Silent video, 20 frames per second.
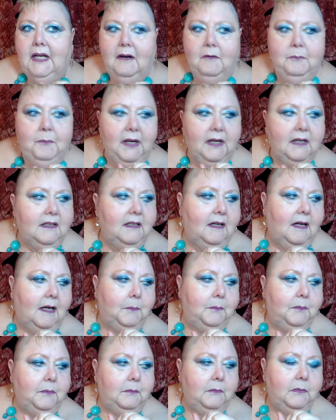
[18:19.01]
to do
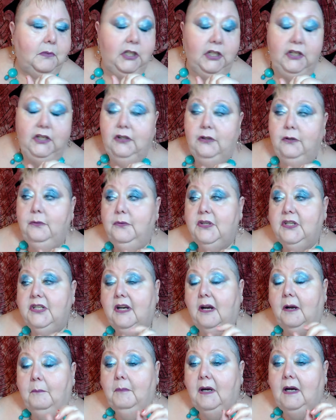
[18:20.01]
some of
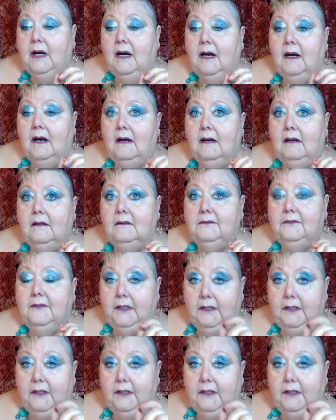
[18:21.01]
the YouTube stuff.